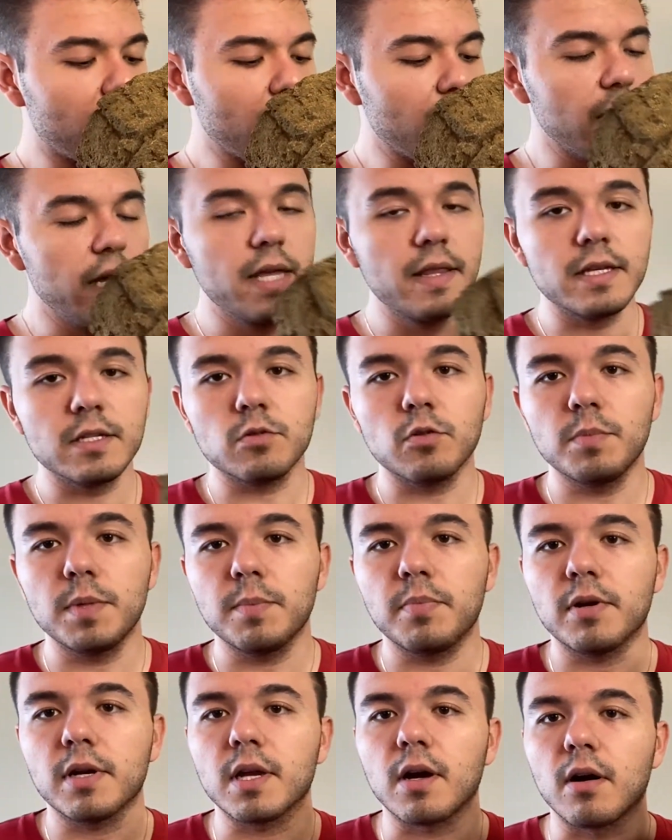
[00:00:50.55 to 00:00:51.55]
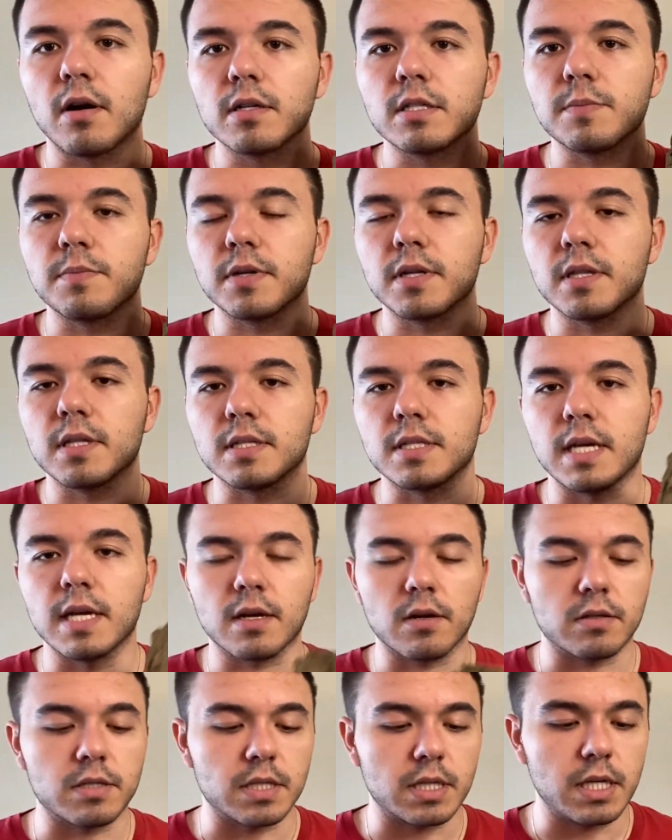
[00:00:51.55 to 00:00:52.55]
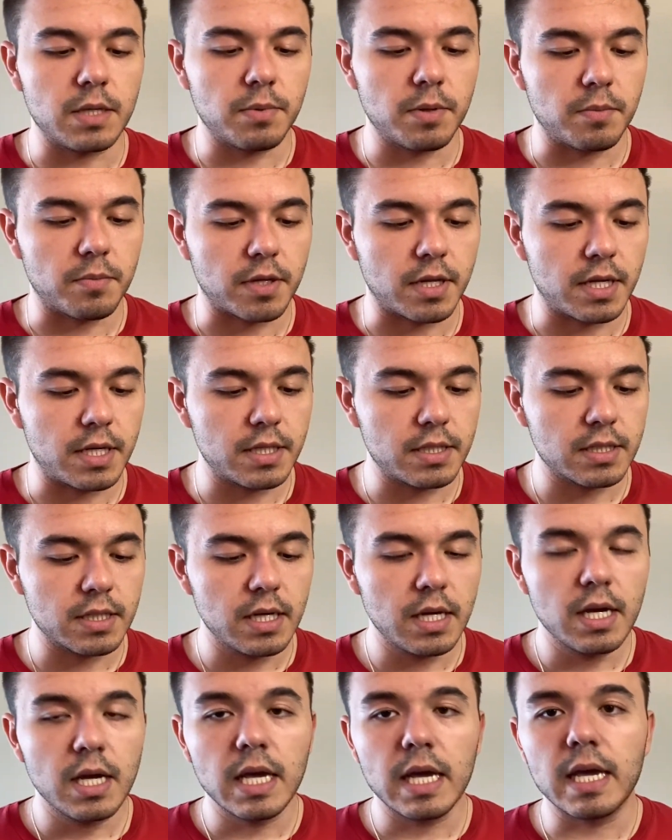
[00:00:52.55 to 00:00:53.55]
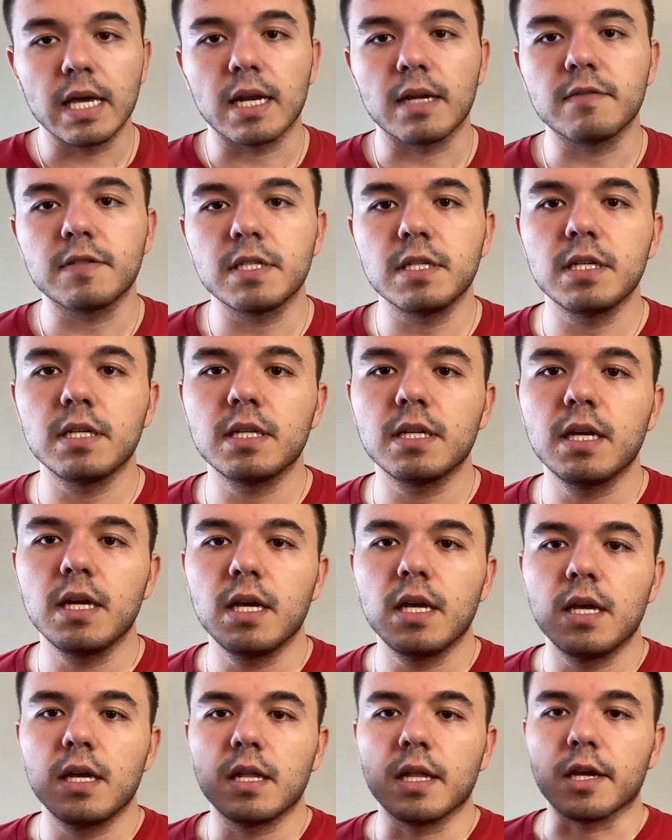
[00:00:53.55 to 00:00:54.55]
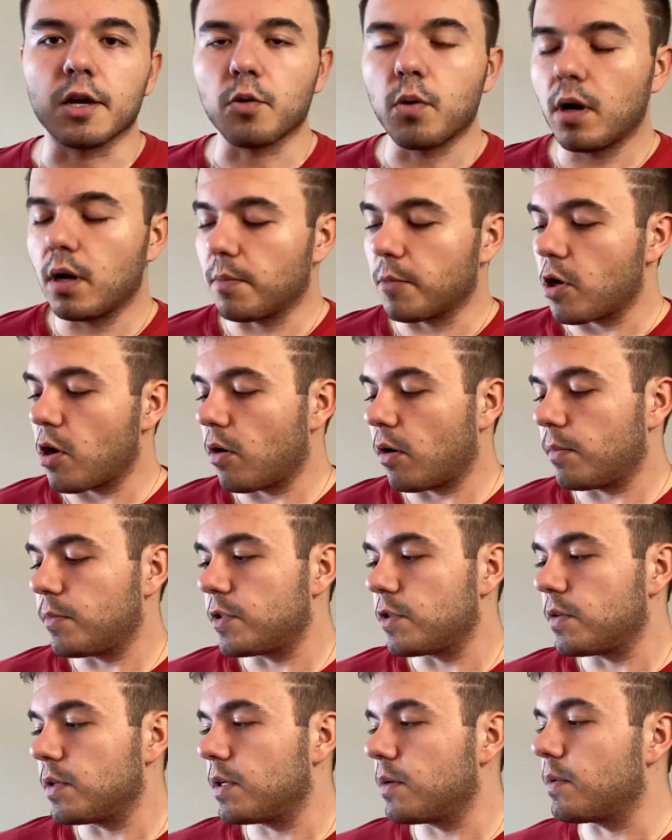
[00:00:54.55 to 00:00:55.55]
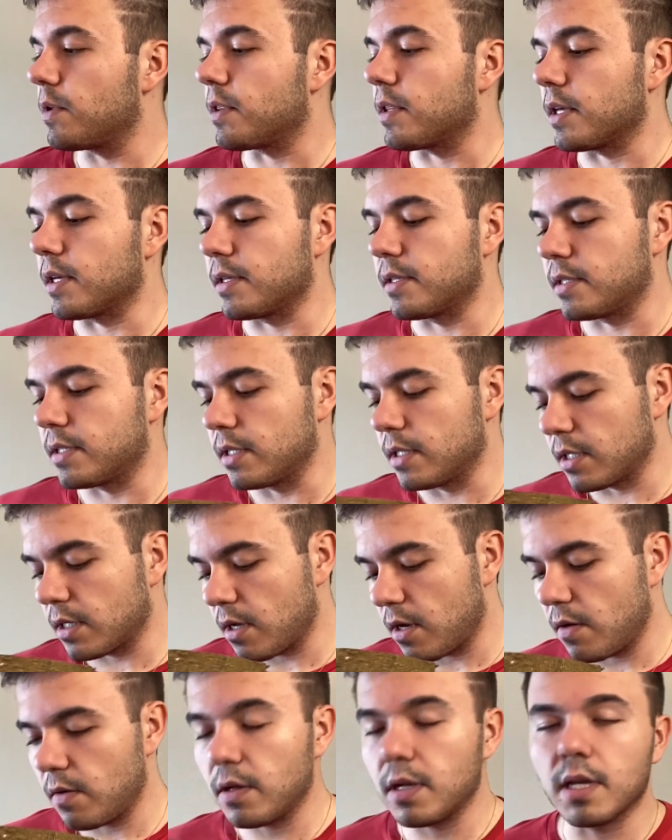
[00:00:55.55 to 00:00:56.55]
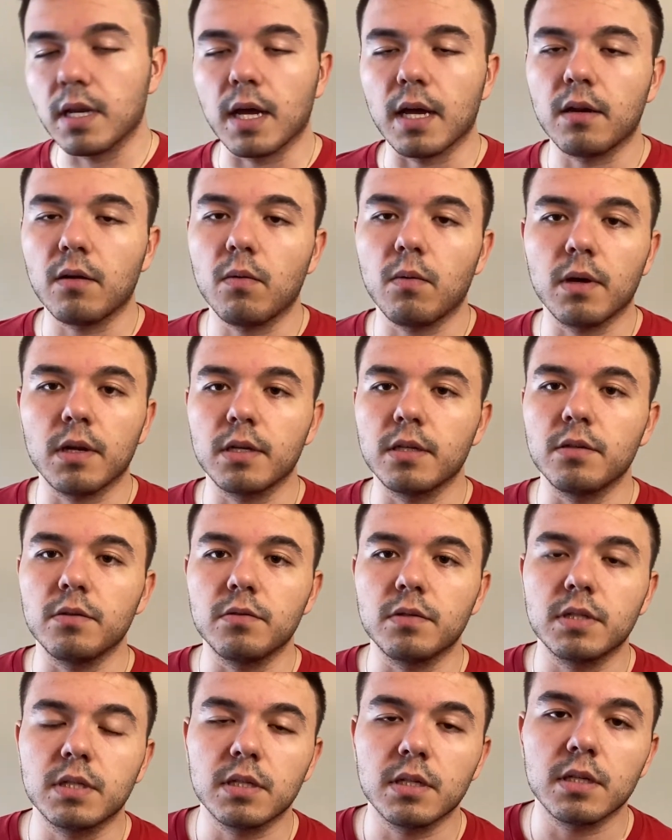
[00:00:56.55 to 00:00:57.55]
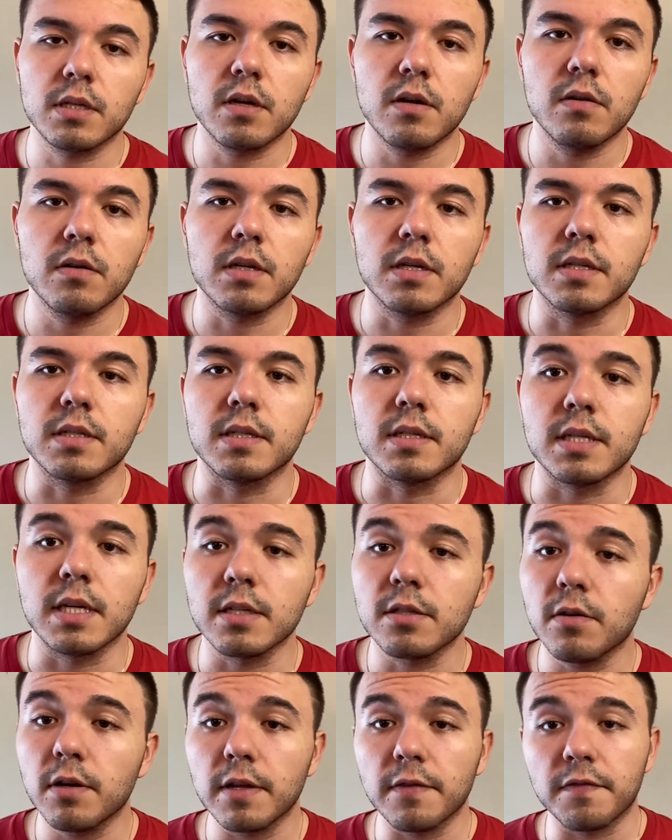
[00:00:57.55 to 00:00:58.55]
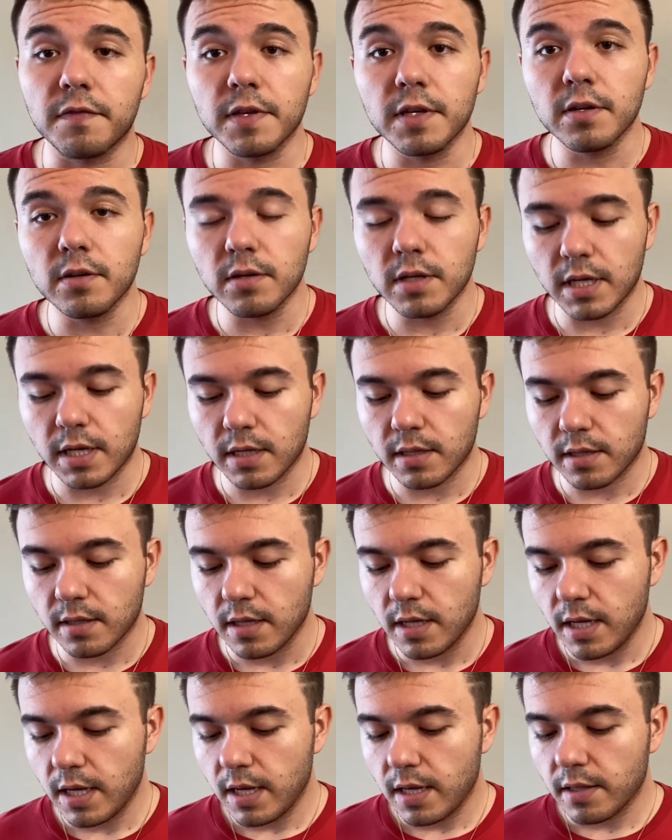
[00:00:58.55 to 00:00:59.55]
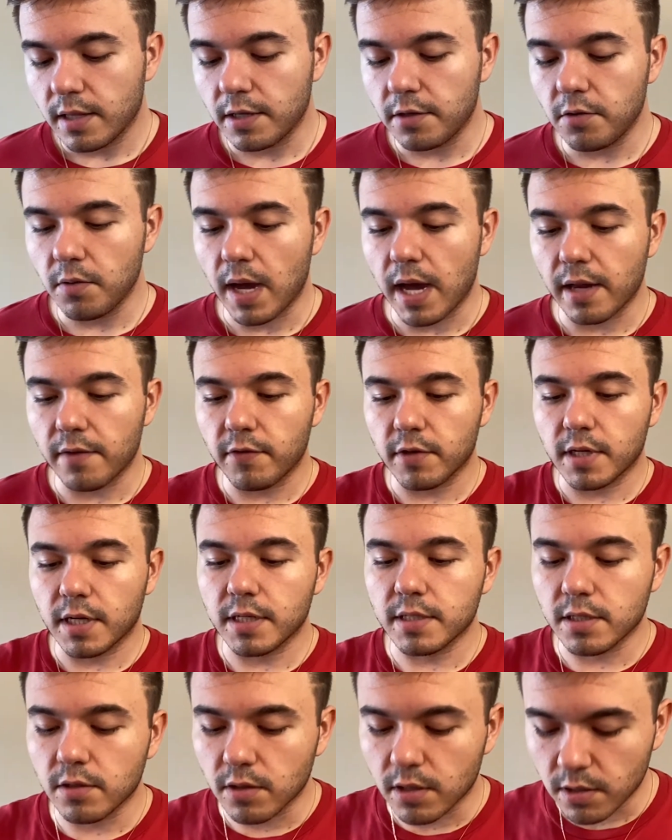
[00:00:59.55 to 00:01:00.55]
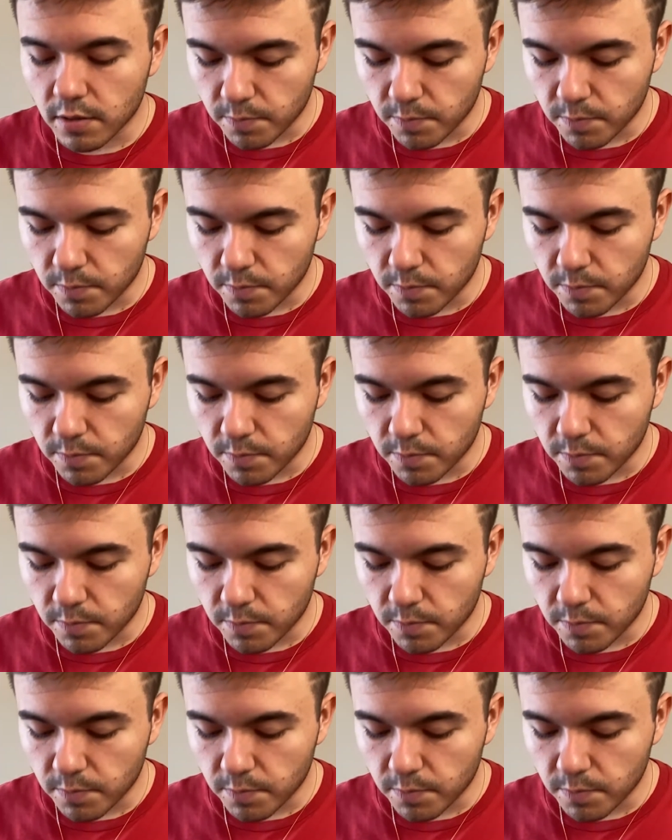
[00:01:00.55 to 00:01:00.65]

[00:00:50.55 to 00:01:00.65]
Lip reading: And this will be pretty hard to put in the tank or to keep in place. And I've seen like Aquarium Co-op do it with like silicone, and I don't want to use silicone because the tank's already filled, and they do advertise that you can